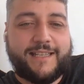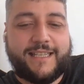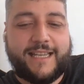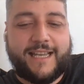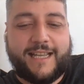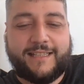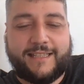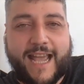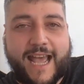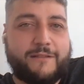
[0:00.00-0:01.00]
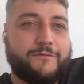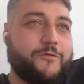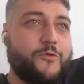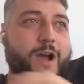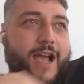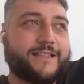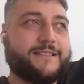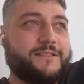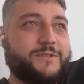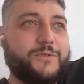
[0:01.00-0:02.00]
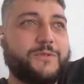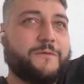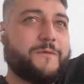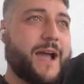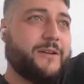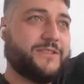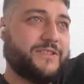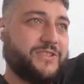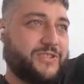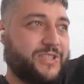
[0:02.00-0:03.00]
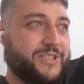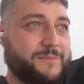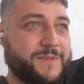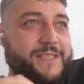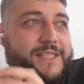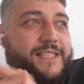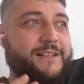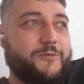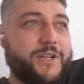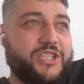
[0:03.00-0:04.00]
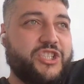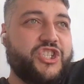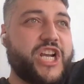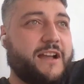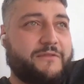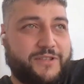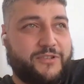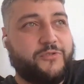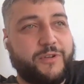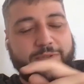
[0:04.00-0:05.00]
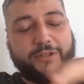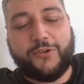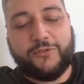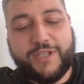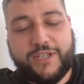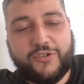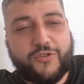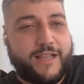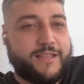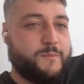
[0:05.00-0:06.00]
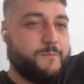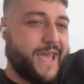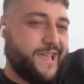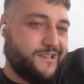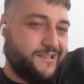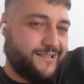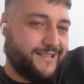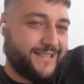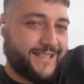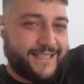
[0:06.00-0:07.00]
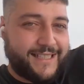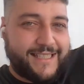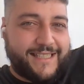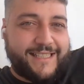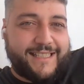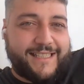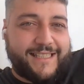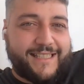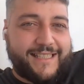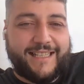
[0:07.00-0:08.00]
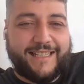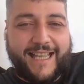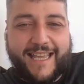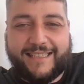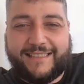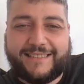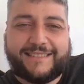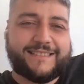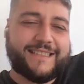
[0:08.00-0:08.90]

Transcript: can have full access to your file system with JavaScript loading random pages. Like this is